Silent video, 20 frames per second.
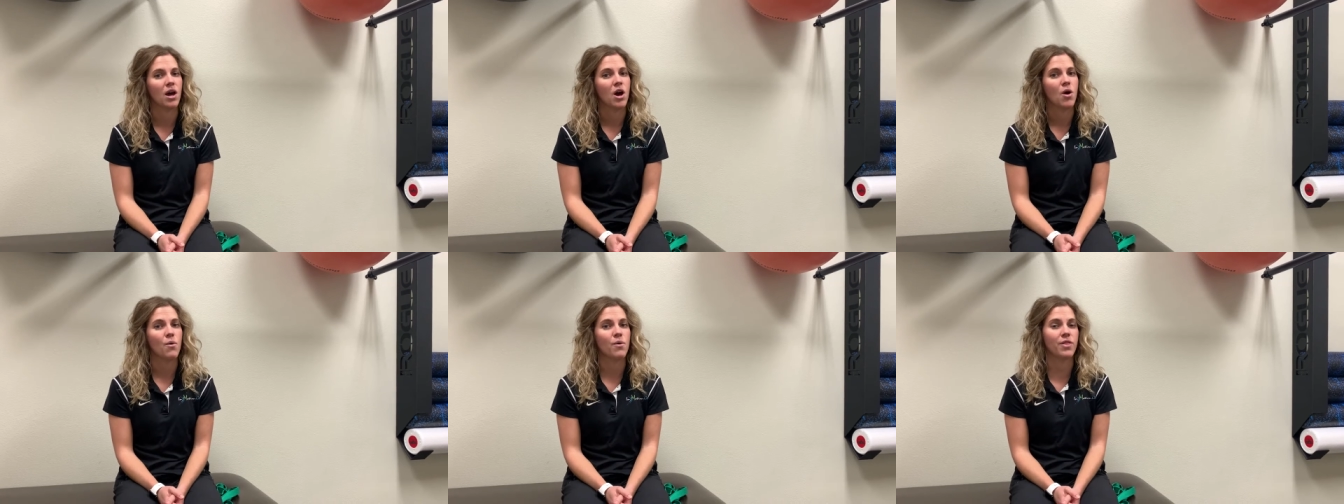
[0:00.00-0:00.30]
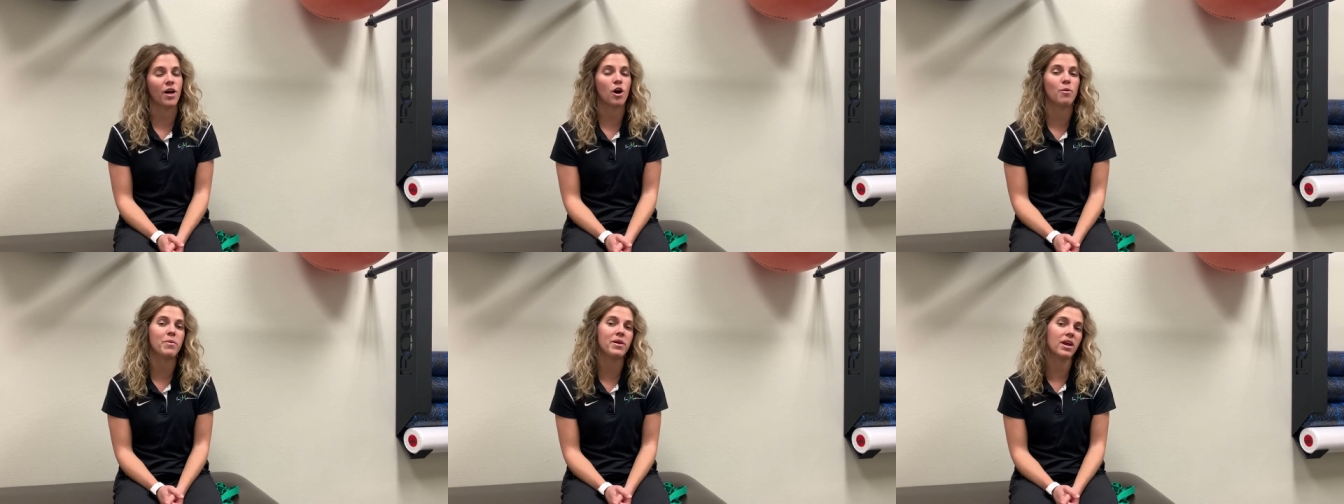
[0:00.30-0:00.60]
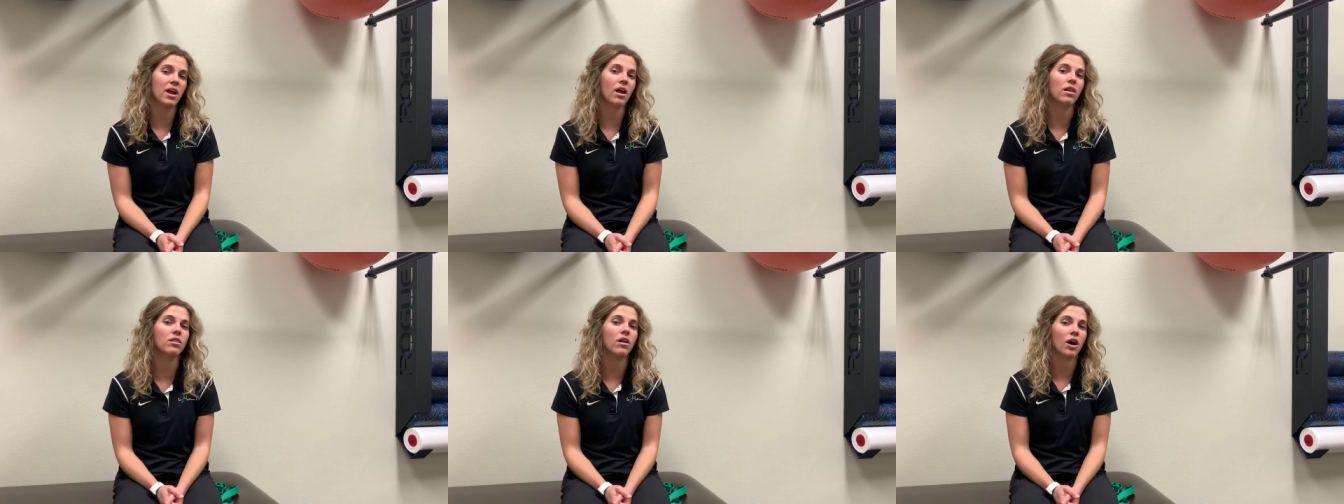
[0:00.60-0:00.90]
without
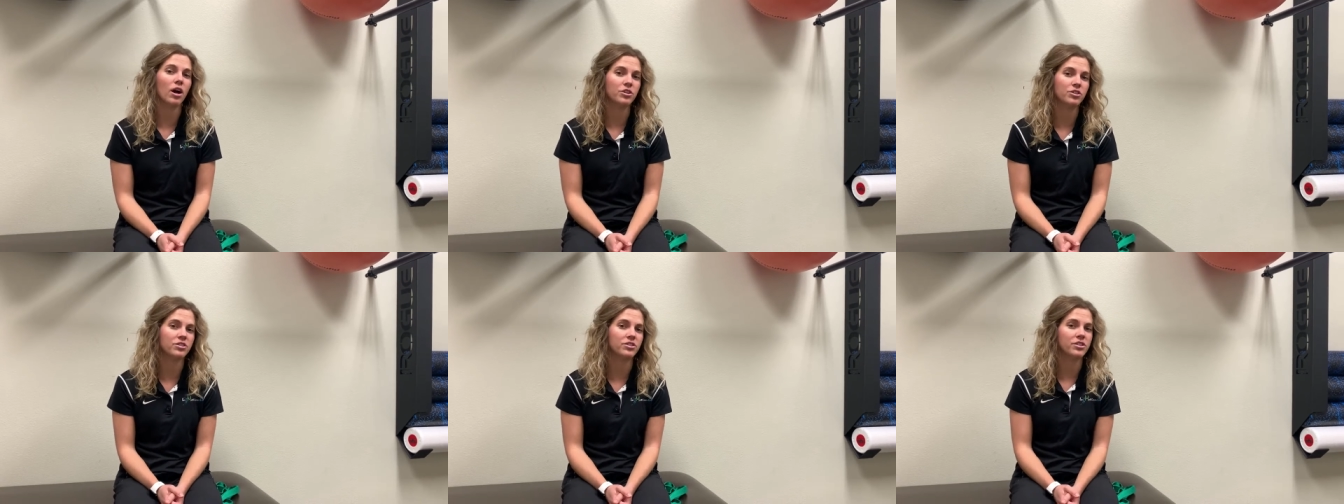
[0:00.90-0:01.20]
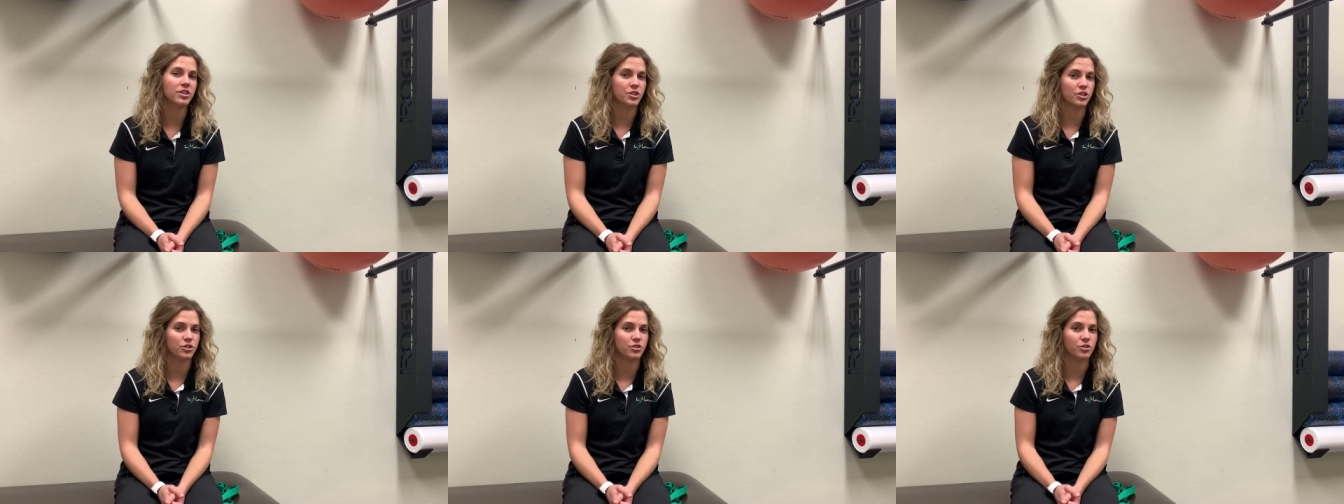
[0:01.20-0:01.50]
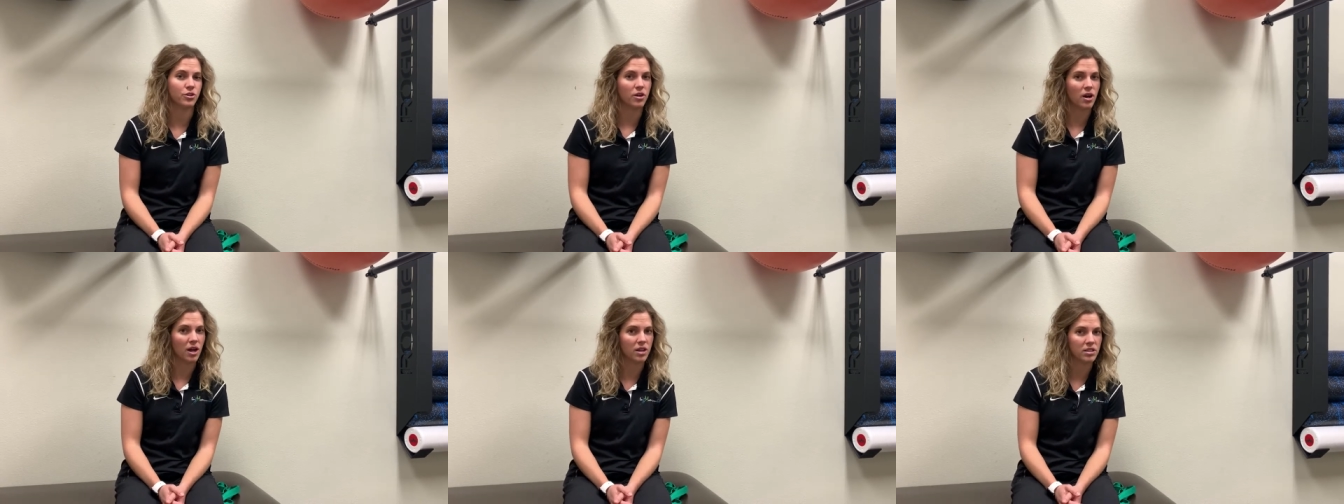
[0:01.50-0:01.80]
making large incisions or
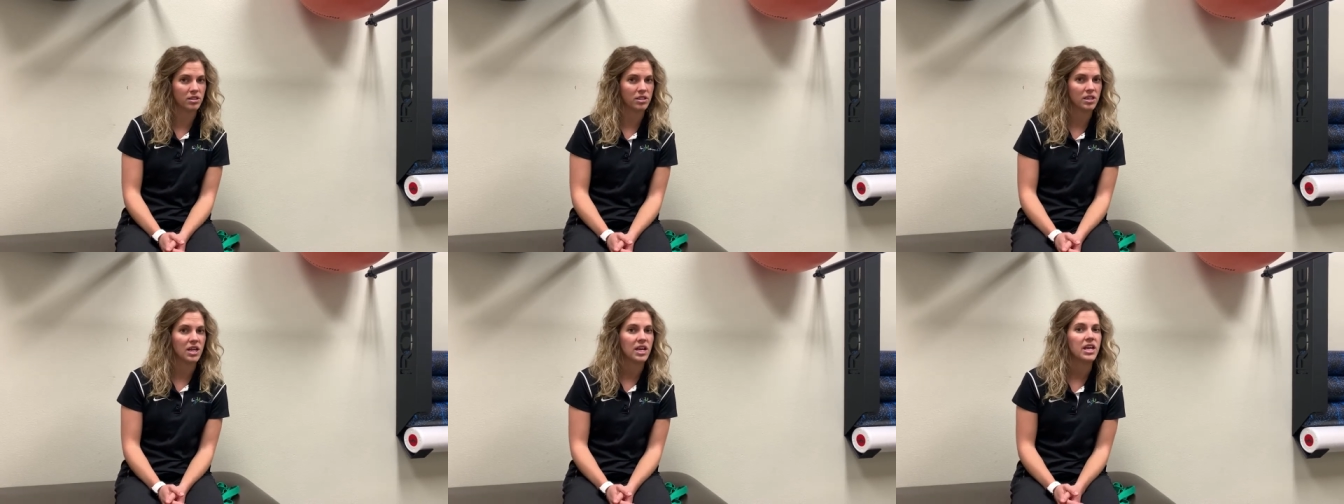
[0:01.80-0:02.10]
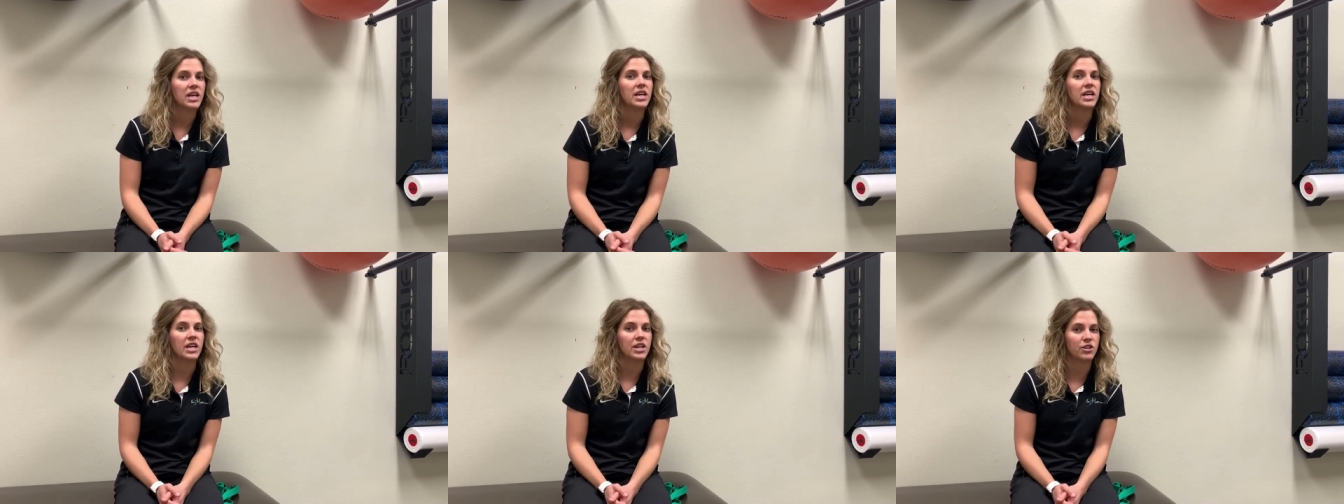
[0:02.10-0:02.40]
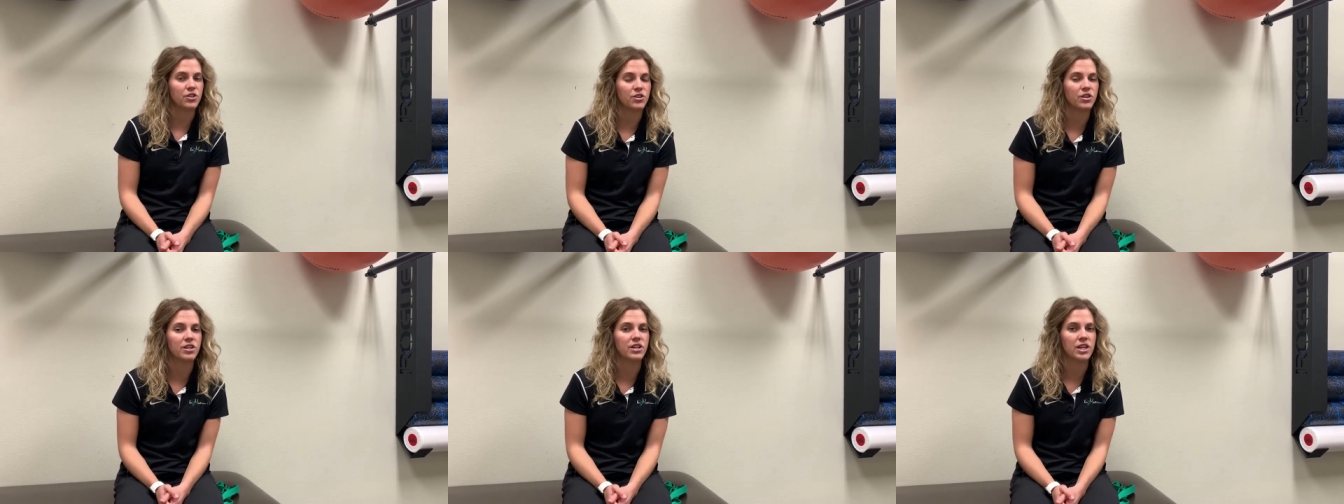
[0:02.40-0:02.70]
cuts into
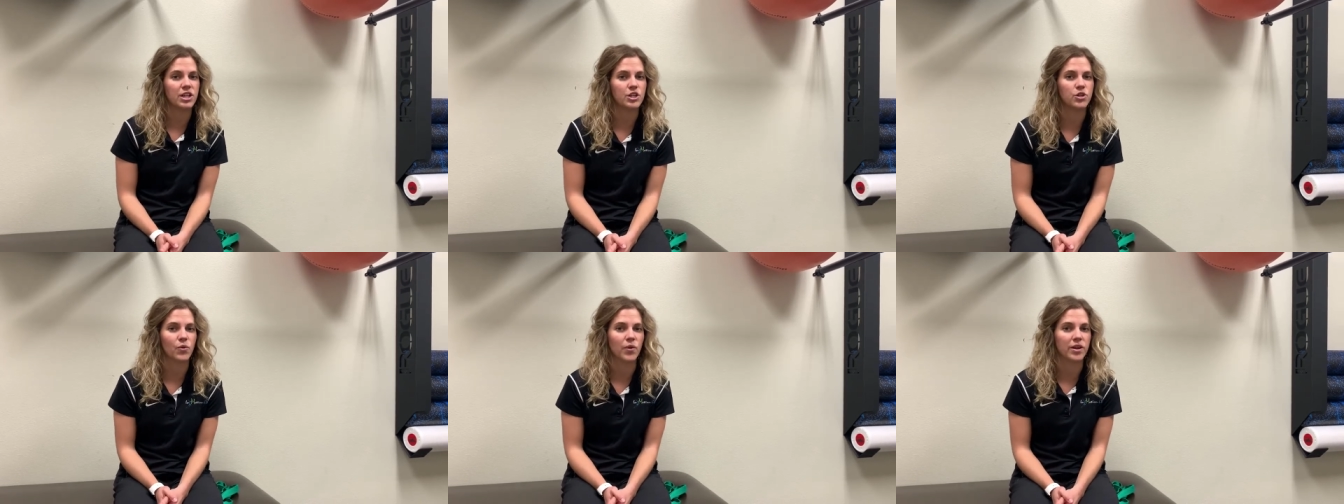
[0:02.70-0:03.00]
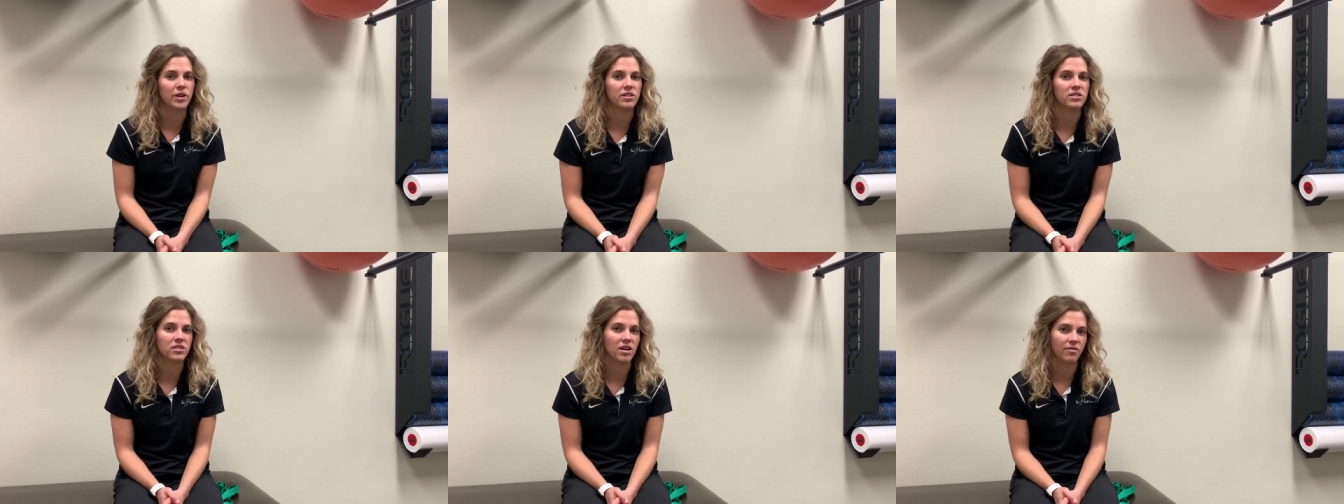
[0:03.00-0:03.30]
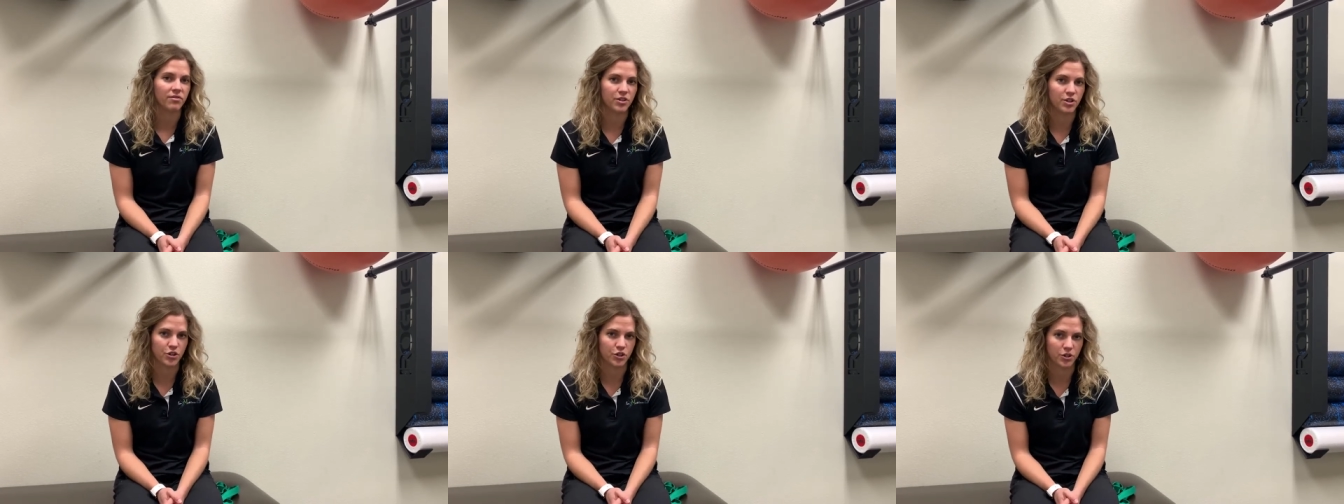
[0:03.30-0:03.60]
the knee joint and soft
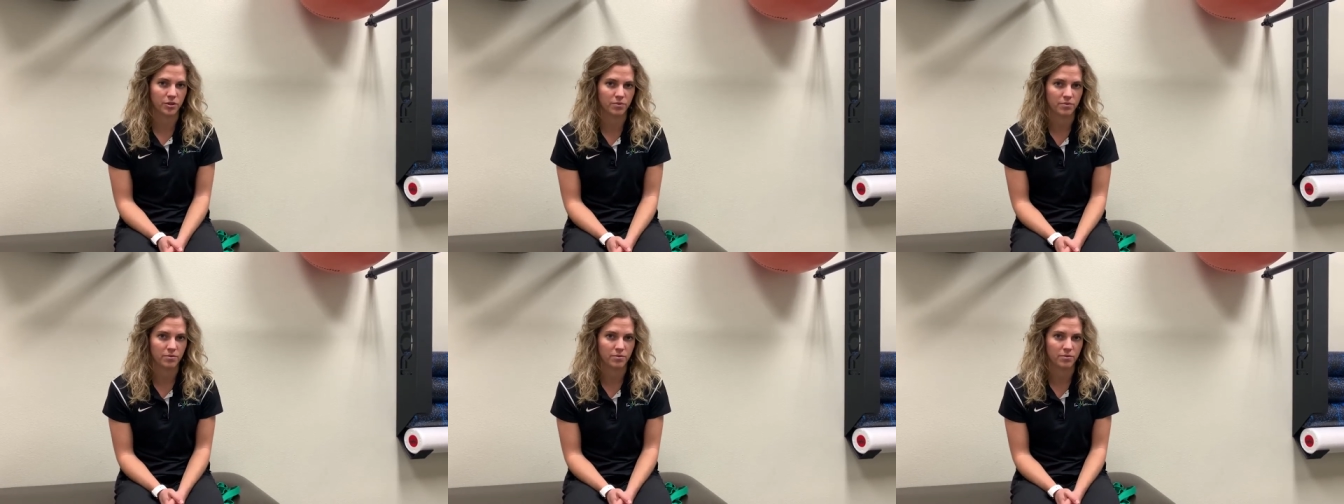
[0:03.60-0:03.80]
tissue.